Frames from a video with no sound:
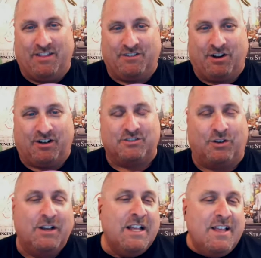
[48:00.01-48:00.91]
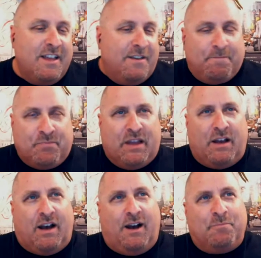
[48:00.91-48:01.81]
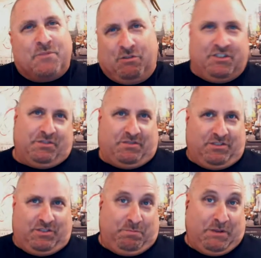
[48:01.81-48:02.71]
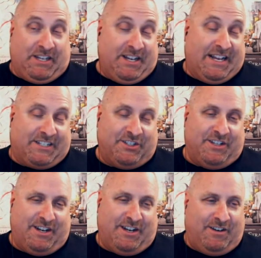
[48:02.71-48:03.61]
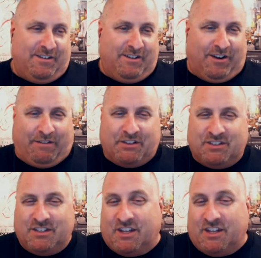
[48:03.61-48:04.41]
of the Dark. So there's a big connection there. Obviously,